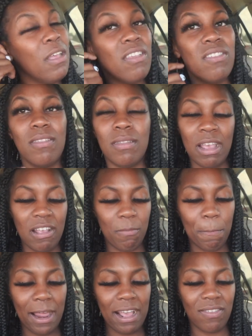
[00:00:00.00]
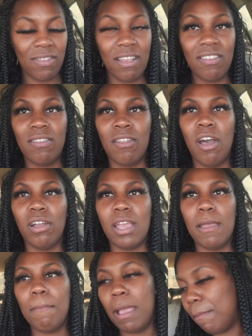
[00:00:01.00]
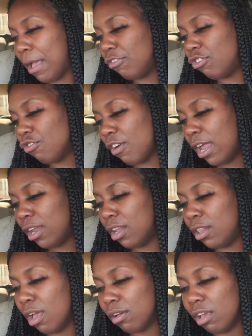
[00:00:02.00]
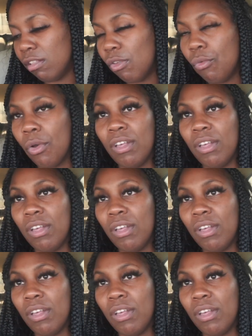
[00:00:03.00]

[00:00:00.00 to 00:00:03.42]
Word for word: This this place, this Dunkin', maybe I should try another Dunkin' too,